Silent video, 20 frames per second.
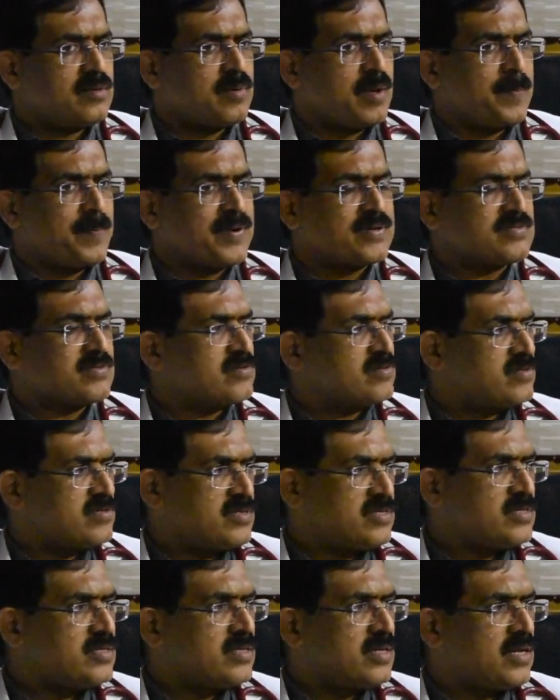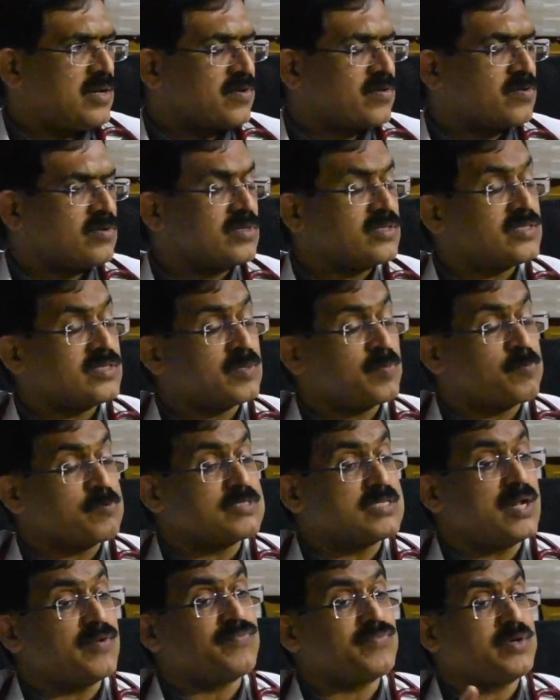bypass surgery,
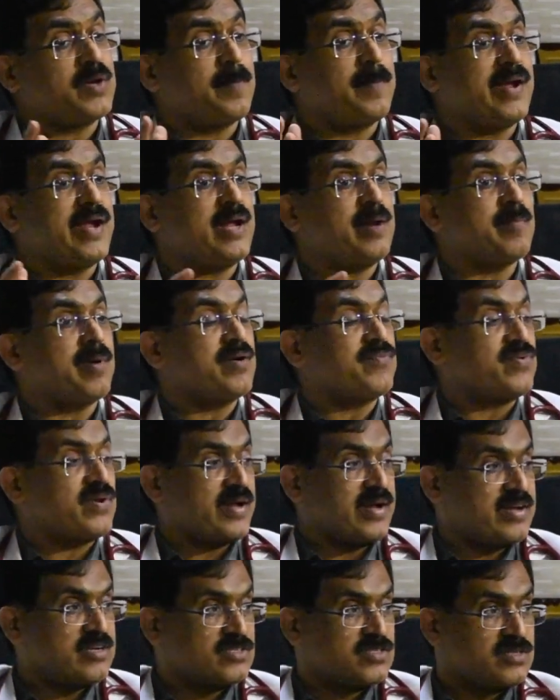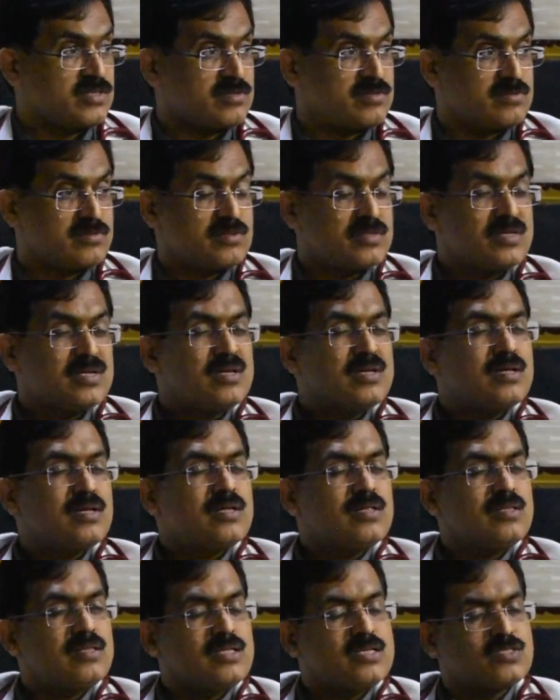suppose left main bifurcation.
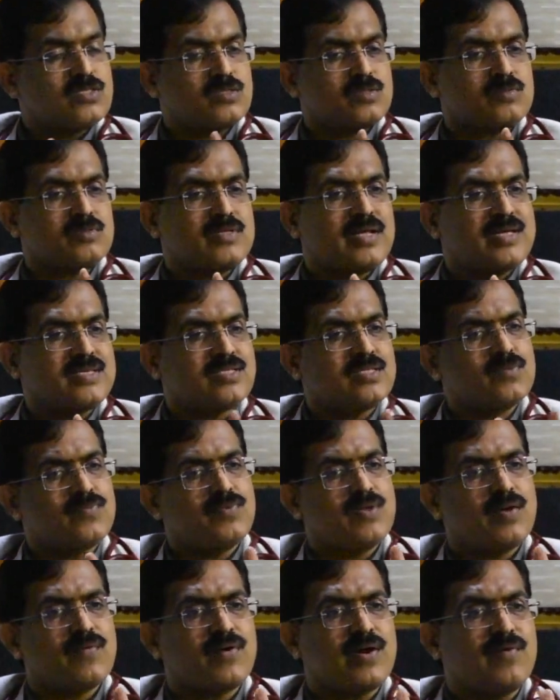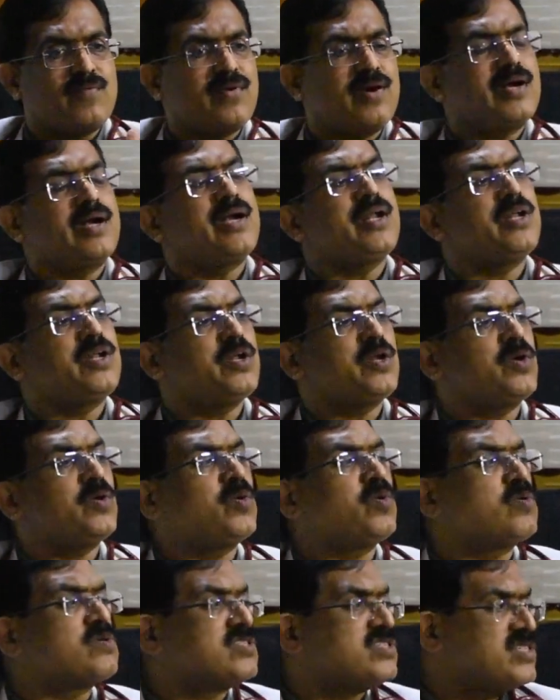This case we have converted it
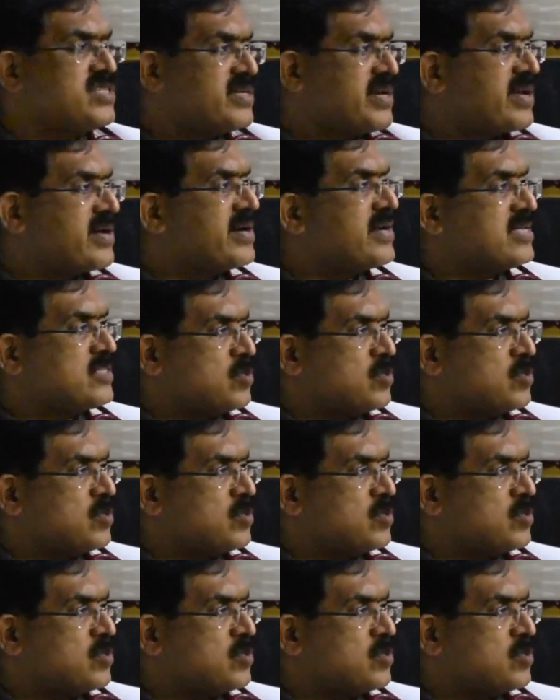into OCT guided